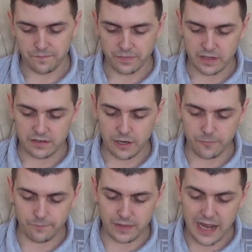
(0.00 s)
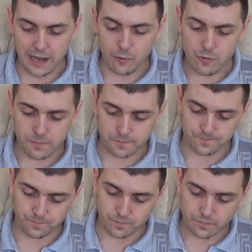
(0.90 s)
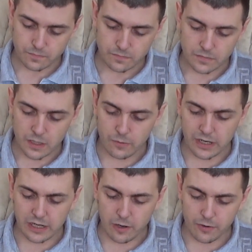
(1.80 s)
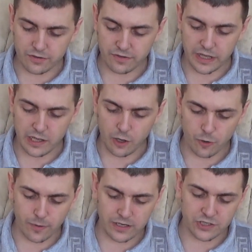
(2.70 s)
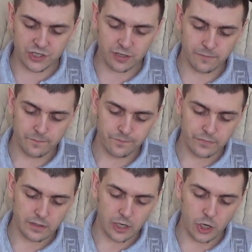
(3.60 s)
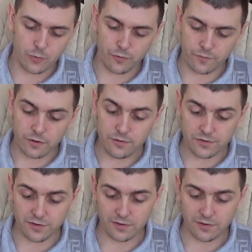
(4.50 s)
So now we're going to go on to the orange Opal Fruits